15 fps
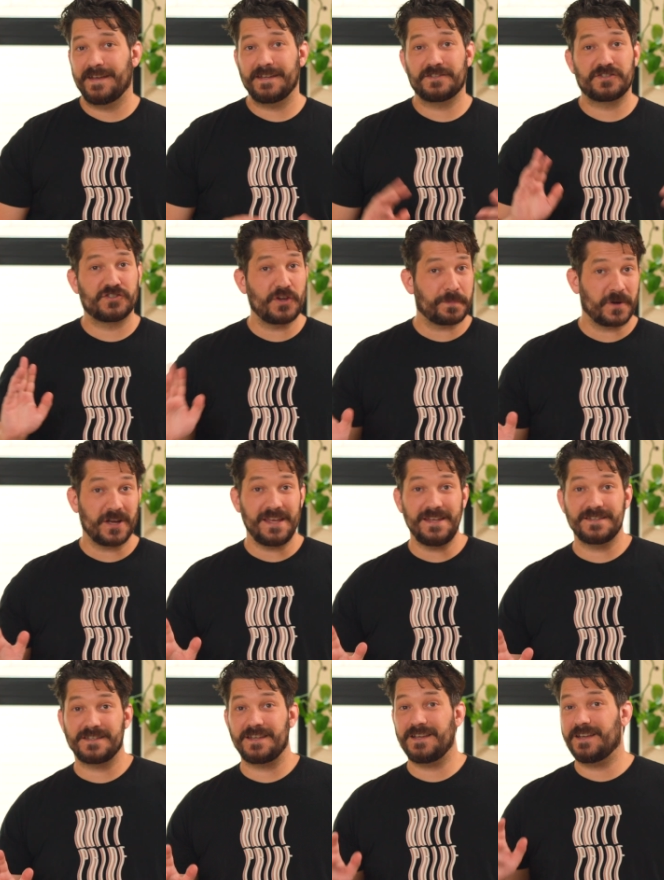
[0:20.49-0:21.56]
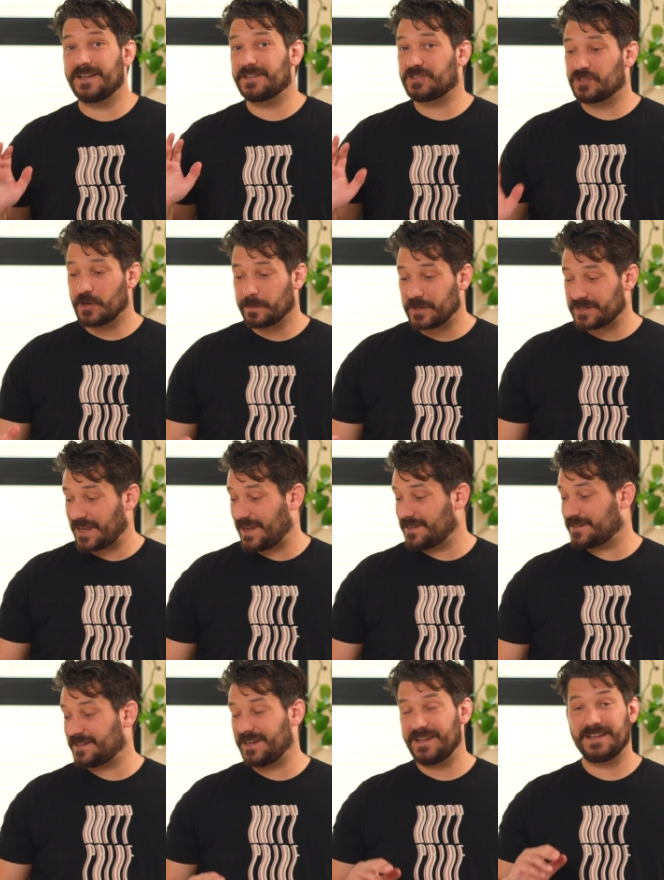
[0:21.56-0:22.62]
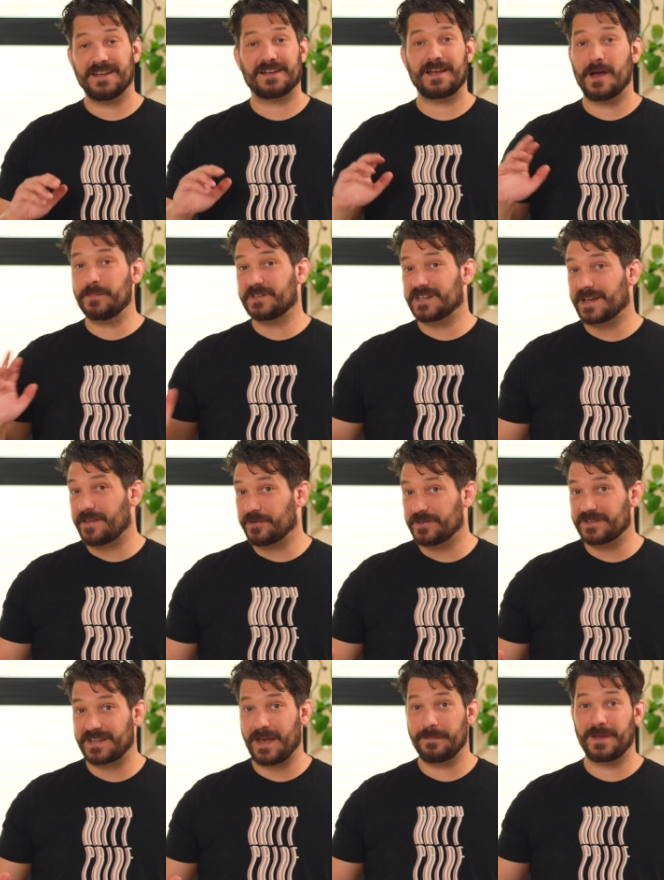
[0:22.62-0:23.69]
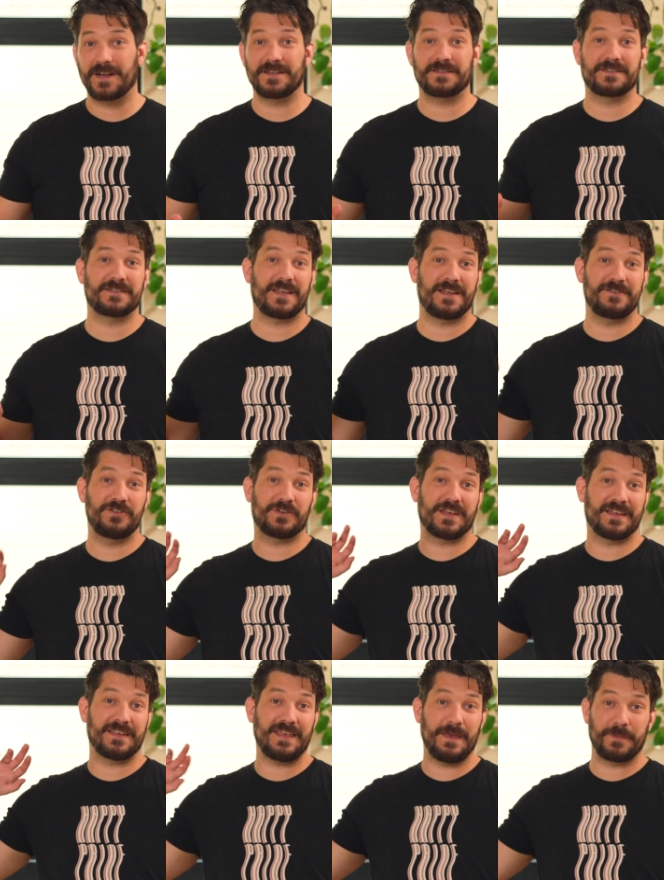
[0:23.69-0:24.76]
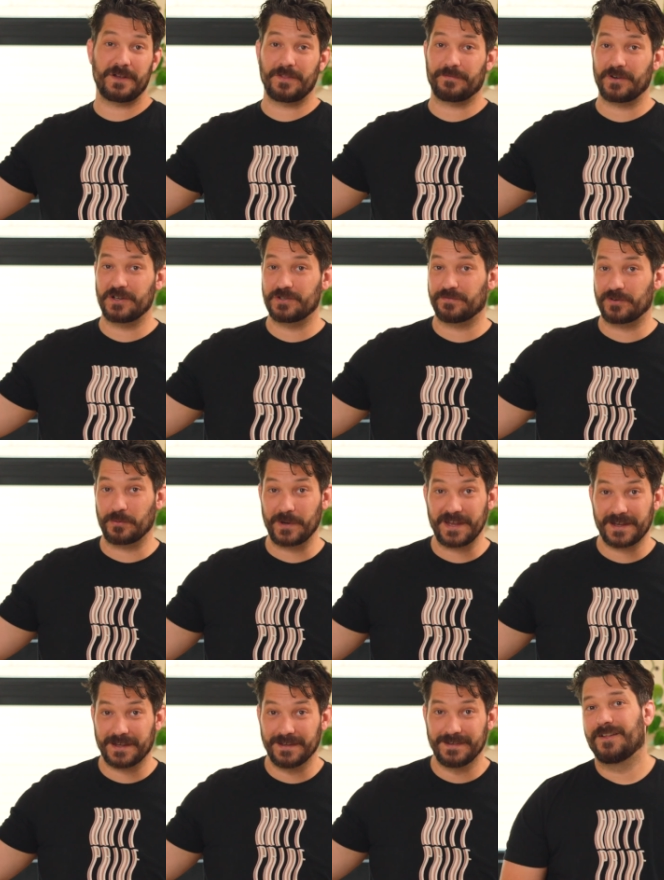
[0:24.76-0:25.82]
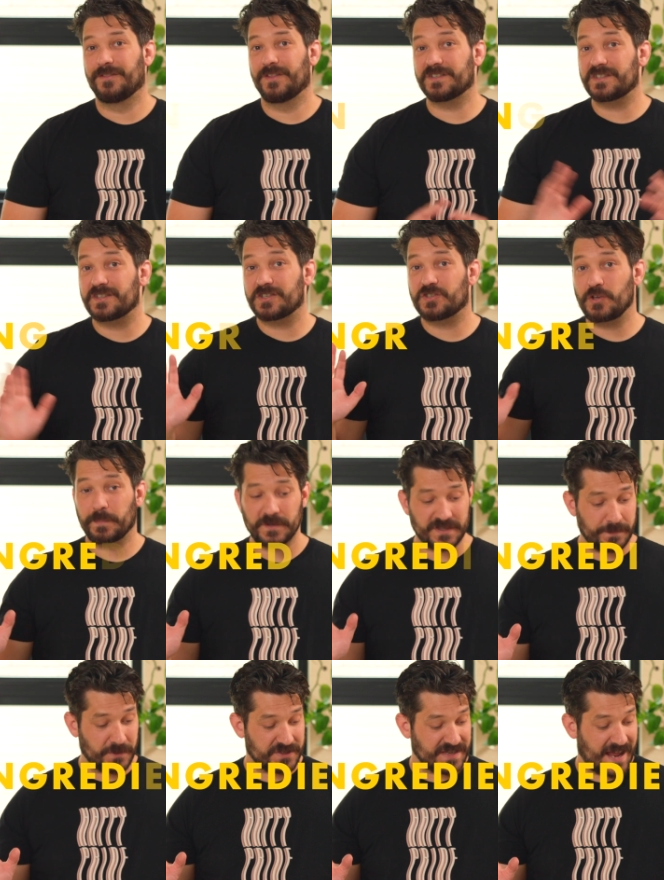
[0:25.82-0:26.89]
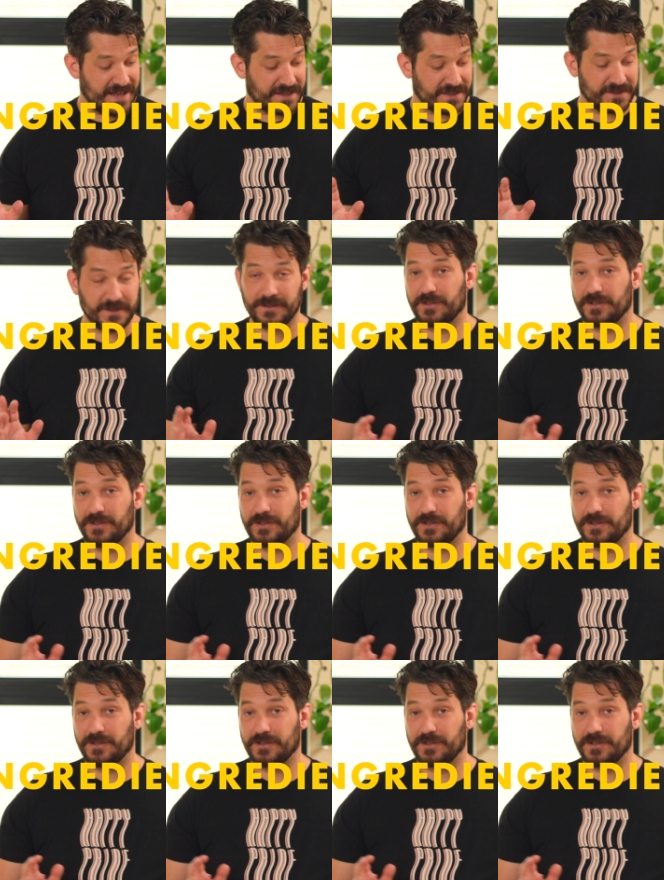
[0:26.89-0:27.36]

It's super easy, it's super tasty, it comes together in 10 minutes, and you can keep it in the fridge for a week. This is a super simple salad.